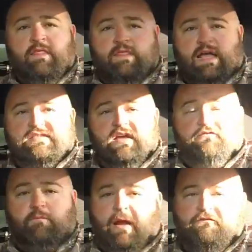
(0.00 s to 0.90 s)
that's
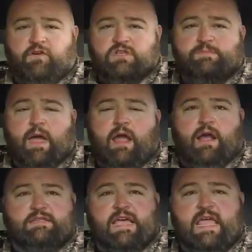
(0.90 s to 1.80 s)
for my first bear,
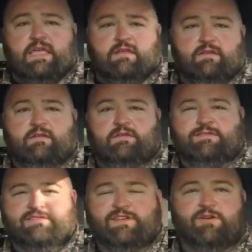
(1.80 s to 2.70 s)
I'll take it.
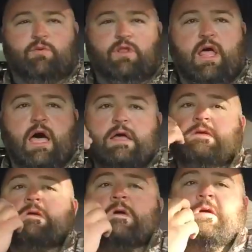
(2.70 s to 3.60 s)
So we'll I'm
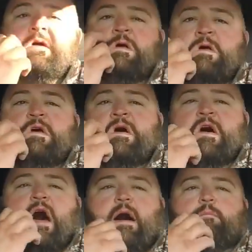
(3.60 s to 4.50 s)

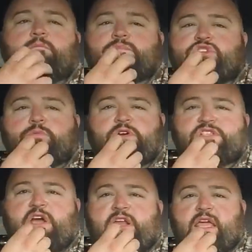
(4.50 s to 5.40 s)
super
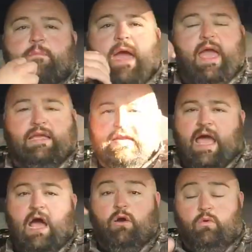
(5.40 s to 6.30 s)
excited to get back, and
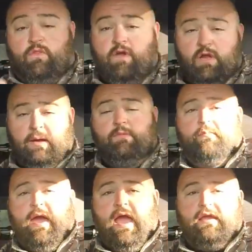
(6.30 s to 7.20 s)
now when they're coming
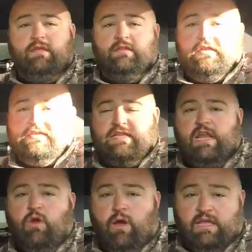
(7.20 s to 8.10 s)
back, at least I
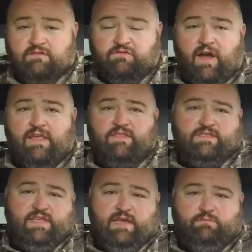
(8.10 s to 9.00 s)
know I can find
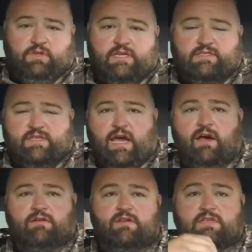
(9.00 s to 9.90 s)
this damn place now,
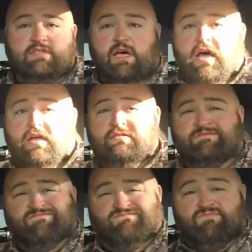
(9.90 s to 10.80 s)
because
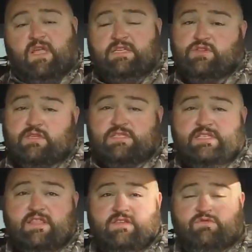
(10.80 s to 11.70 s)
as you can
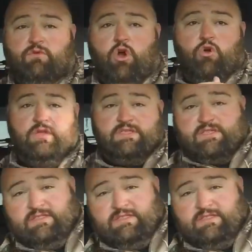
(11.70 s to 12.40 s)
see, this road is